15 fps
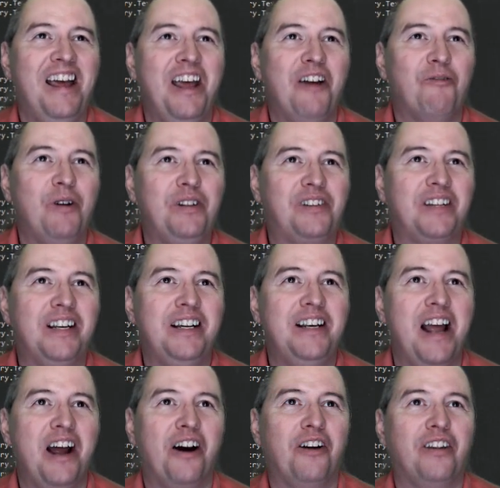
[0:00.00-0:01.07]
we see
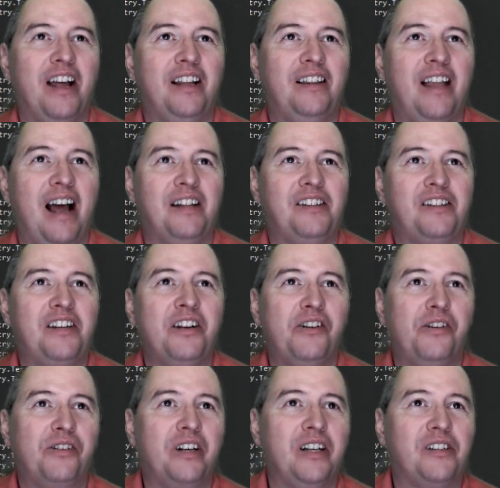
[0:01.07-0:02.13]
now that
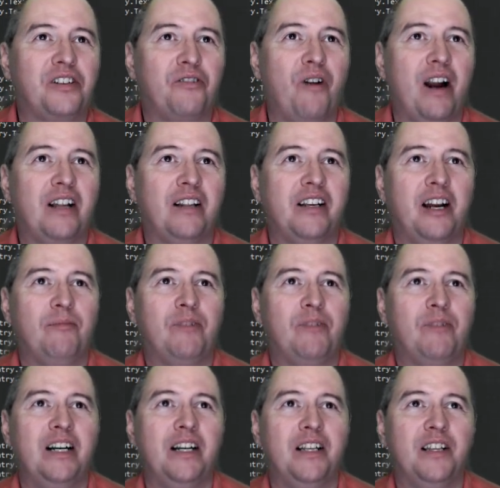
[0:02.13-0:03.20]
still gets correctly
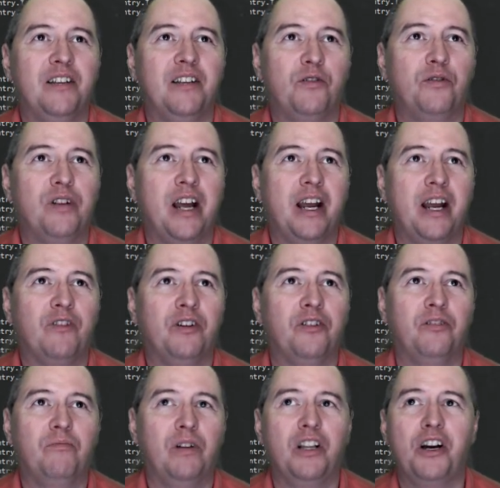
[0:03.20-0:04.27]
updated in the full name
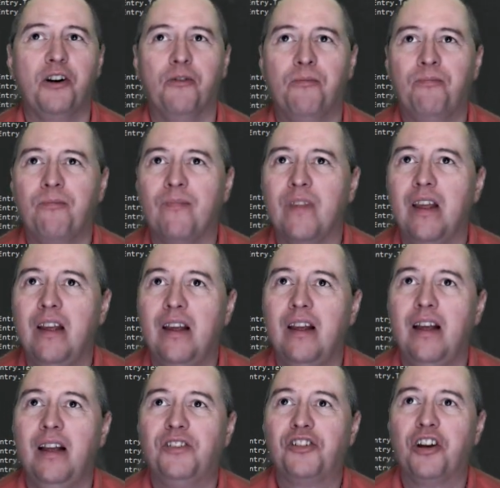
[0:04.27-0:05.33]
field below.
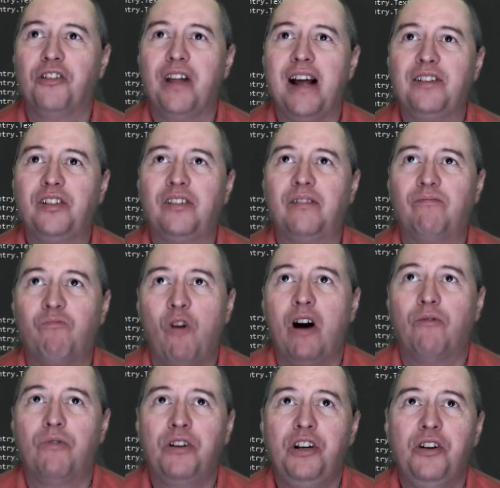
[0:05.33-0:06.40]
So that's
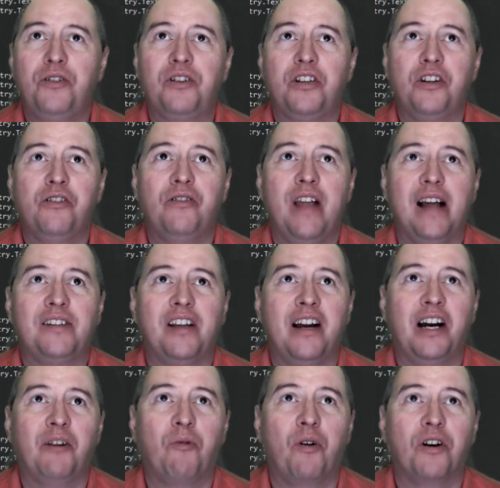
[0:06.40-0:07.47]
what we're used to. That's
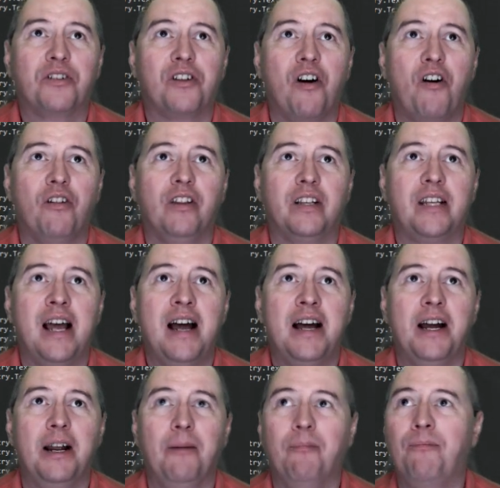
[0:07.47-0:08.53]
how it works all the time.